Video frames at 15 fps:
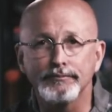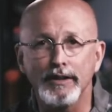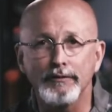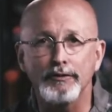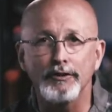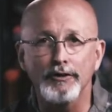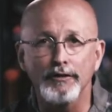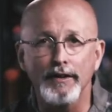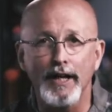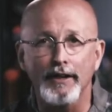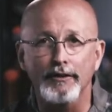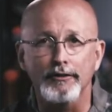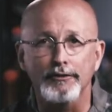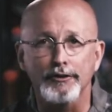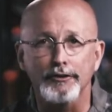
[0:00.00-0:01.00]
If you do that,
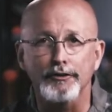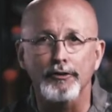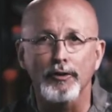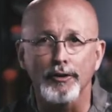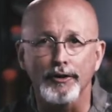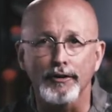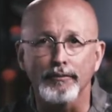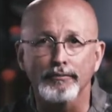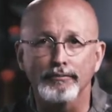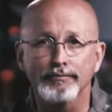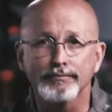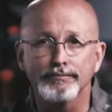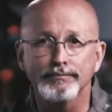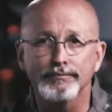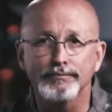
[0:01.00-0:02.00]
it'll destroy
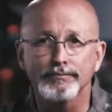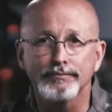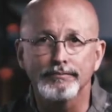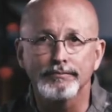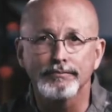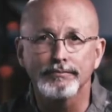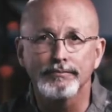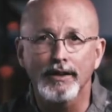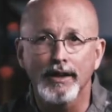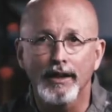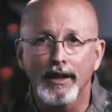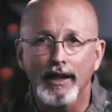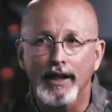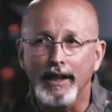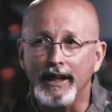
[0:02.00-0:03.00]

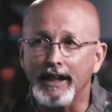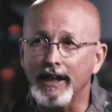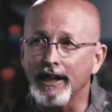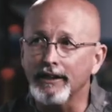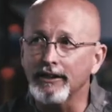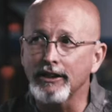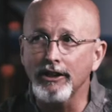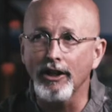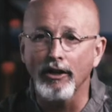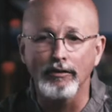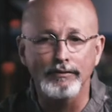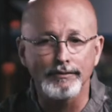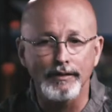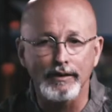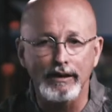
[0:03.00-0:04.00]
you. And, you
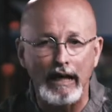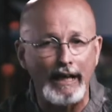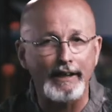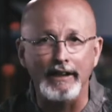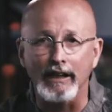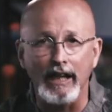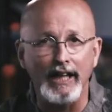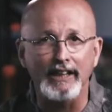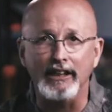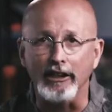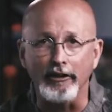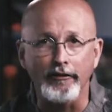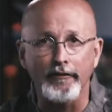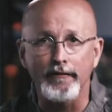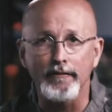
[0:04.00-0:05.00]
know, I didn't like
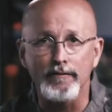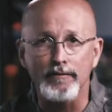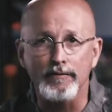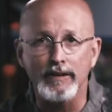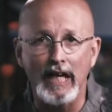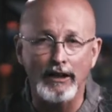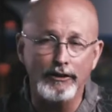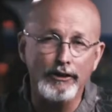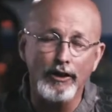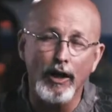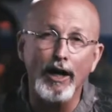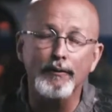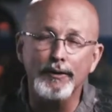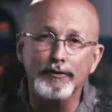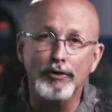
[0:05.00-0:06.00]
it. Now, you know
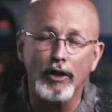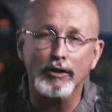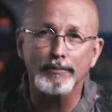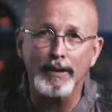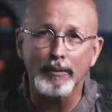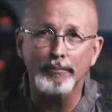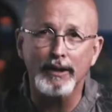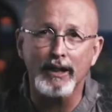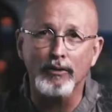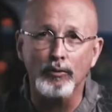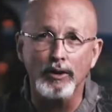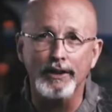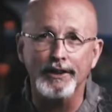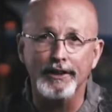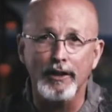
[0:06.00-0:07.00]
how we talked about being
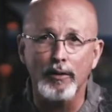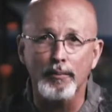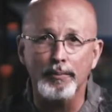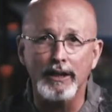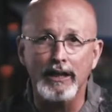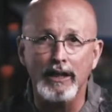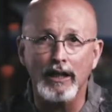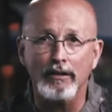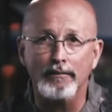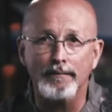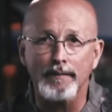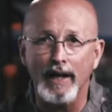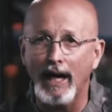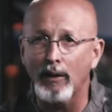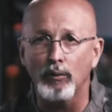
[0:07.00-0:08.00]
willing and obedient?
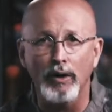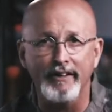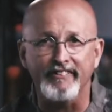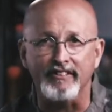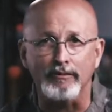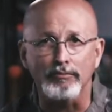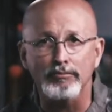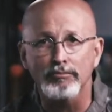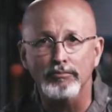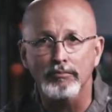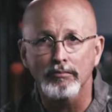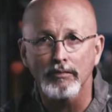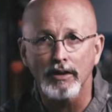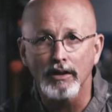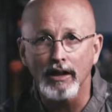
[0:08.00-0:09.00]
I wasn't.
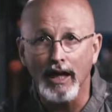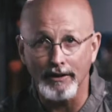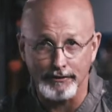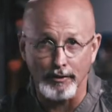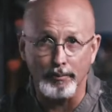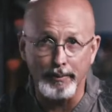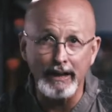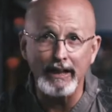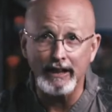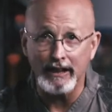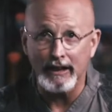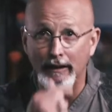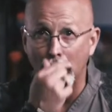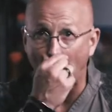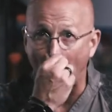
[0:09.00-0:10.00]
I was
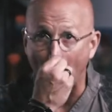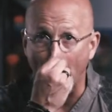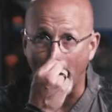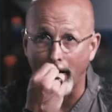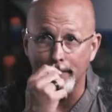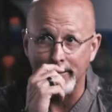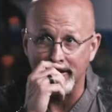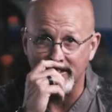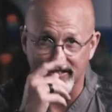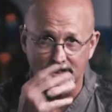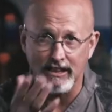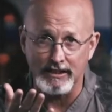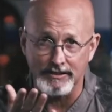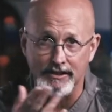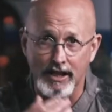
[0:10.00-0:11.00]
obedient, I mean, because
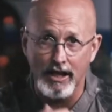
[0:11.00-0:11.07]
He is